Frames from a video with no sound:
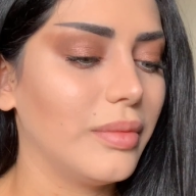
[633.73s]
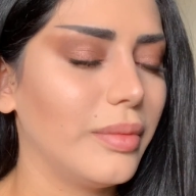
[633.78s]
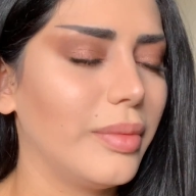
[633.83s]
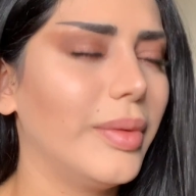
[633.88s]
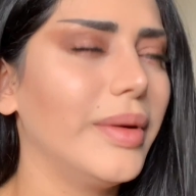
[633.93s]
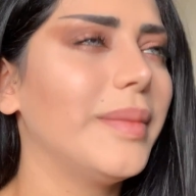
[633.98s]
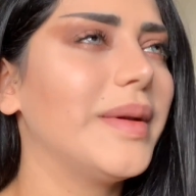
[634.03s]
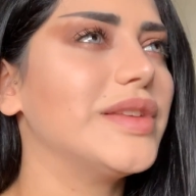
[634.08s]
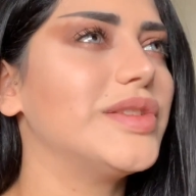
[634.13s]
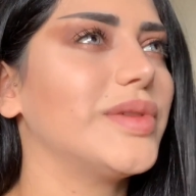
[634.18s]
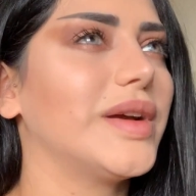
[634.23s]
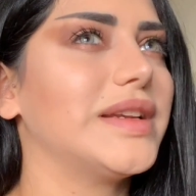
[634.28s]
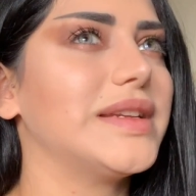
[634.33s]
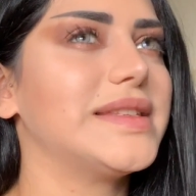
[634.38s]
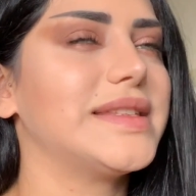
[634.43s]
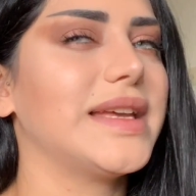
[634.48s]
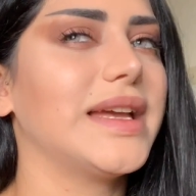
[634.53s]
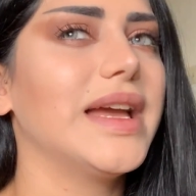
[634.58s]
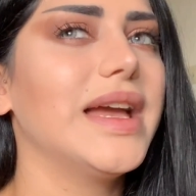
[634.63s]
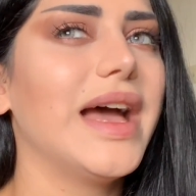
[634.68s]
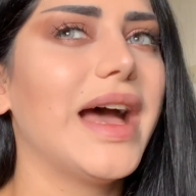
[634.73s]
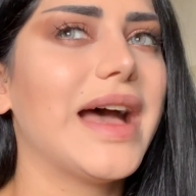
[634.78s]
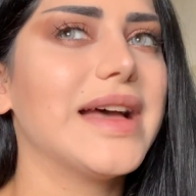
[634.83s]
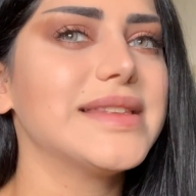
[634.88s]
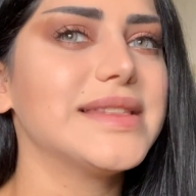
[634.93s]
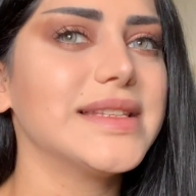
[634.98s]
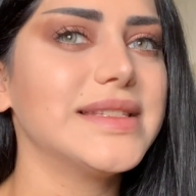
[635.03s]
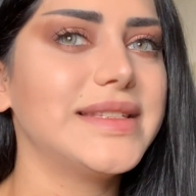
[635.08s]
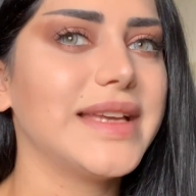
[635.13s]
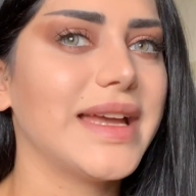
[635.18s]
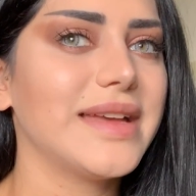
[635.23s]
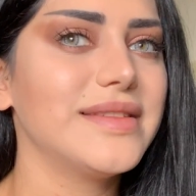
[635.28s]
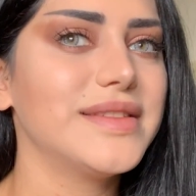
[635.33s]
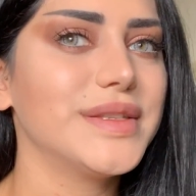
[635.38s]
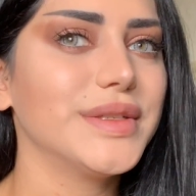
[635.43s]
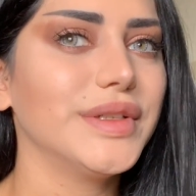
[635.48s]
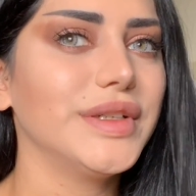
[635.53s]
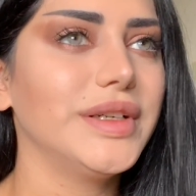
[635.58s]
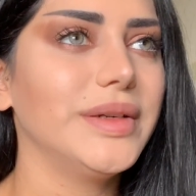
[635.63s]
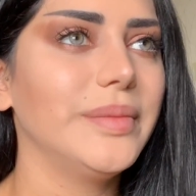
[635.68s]
what am I trying to say? As a
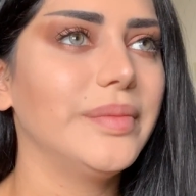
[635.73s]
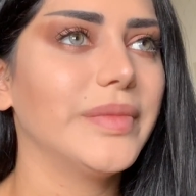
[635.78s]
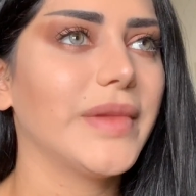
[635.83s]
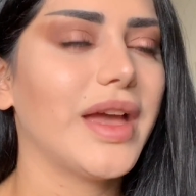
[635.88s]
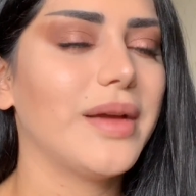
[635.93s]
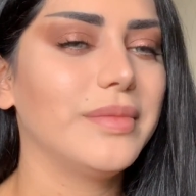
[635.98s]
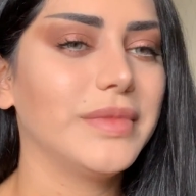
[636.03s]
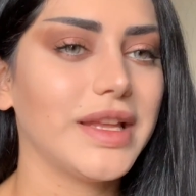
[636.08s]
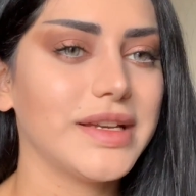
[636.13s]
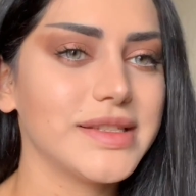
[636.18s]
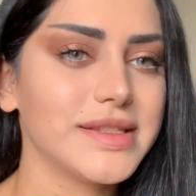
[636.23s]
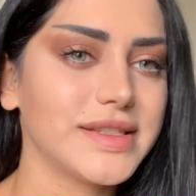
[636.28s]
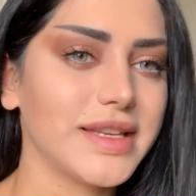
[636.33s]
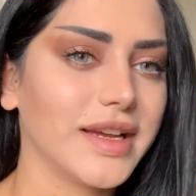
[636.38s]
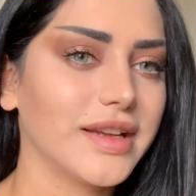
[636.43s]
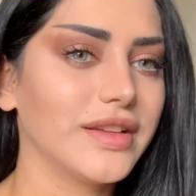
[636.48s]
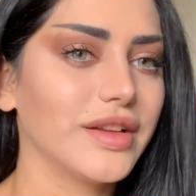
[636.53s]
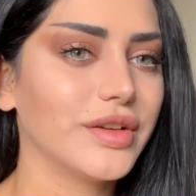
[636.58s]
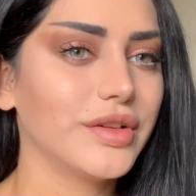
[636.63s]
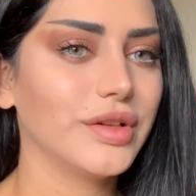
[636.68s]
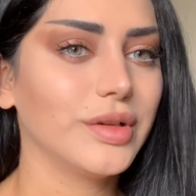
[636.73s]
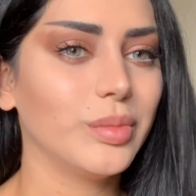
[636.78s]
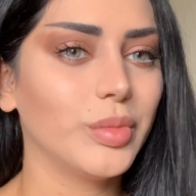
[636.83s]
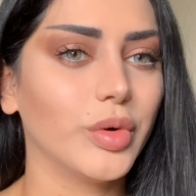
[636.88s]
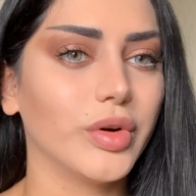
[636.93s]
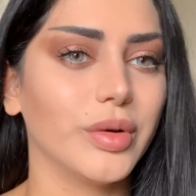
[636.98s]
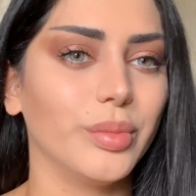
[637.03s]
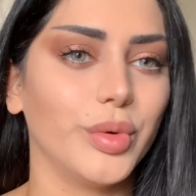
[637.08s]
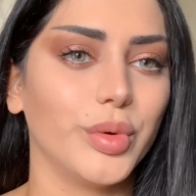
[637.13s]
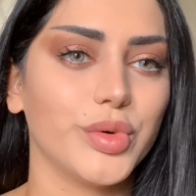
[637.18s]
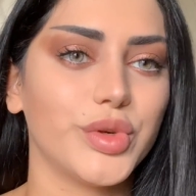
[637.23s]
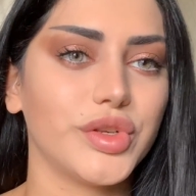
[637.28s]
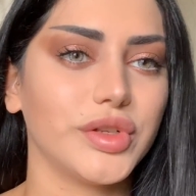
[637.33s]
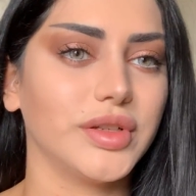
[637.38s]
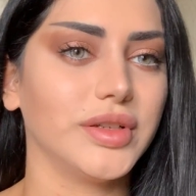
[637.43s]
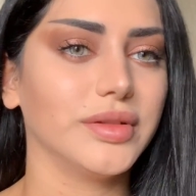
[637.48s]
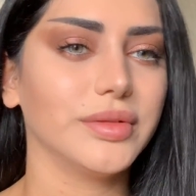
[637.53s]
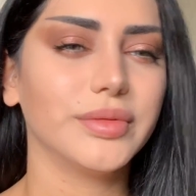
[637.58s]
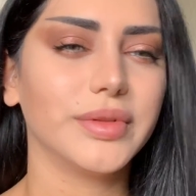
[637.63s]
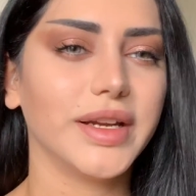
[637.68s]
dancer, I'm less technical, more
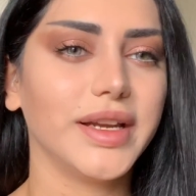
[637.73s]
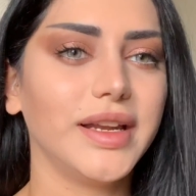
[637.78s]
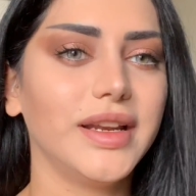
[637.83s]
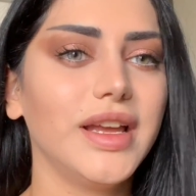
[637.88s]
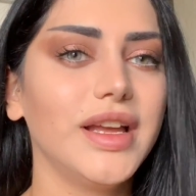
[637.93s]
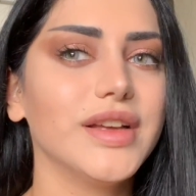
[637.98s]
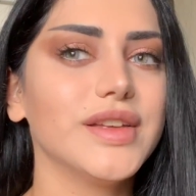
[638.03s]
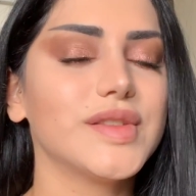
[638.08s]
emotional, right?